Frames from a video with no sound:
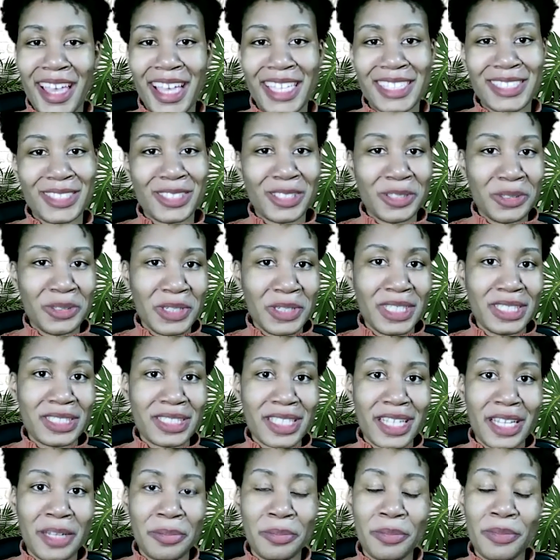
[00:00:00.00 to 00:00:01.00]
As always,
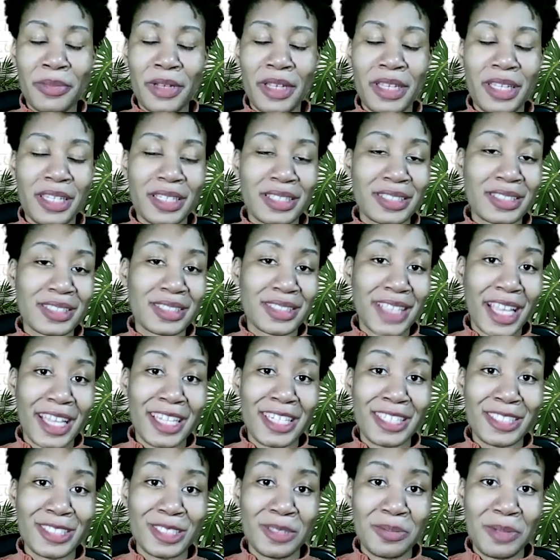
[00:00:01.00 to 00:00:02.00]
I'm
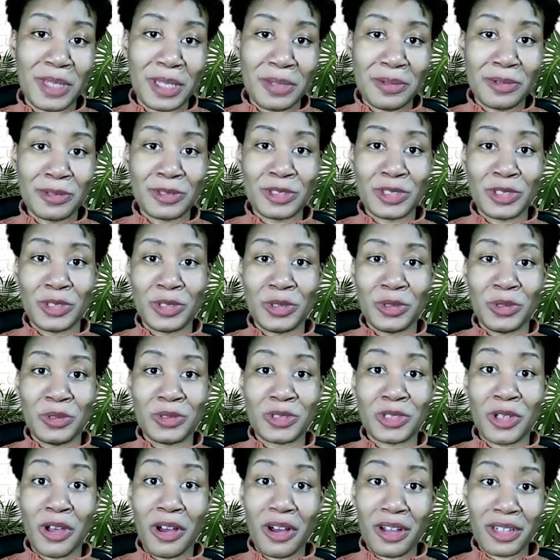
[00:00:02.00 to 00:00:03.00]
excited to be able to
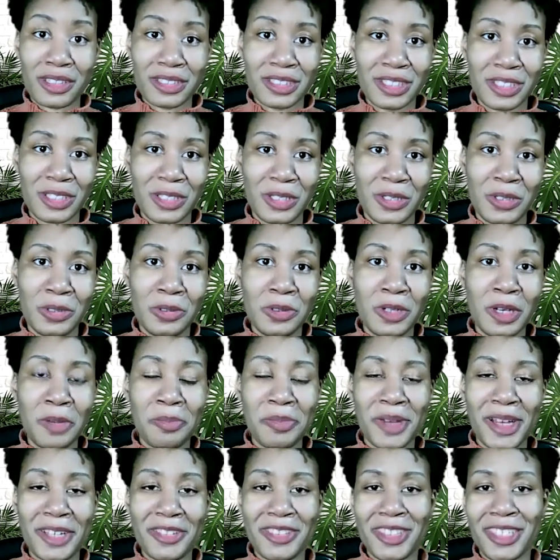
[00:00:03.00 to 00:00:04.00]
talk to you
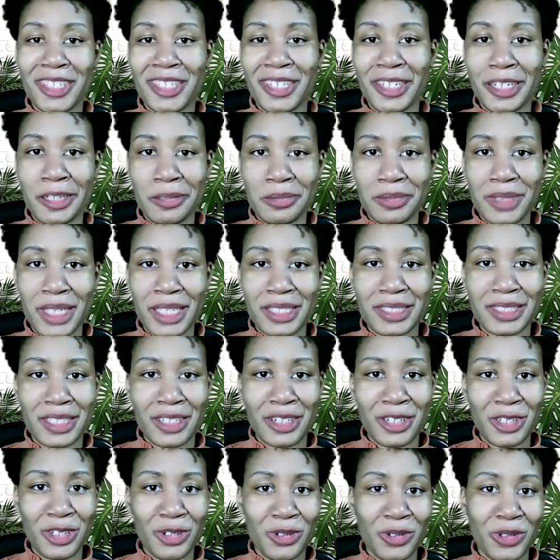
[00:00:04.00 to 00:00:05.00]
about the updates
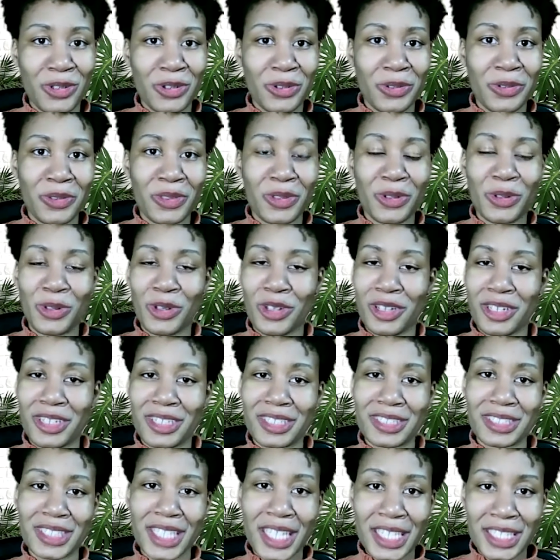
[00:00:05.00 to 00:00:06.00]
that are going on with the
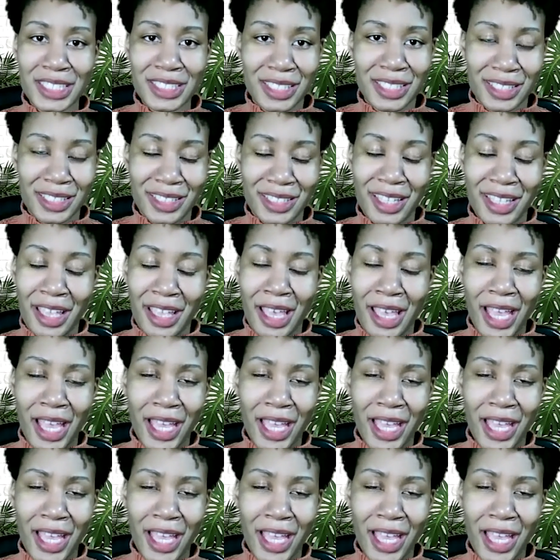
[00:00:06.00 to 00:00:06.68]
organization.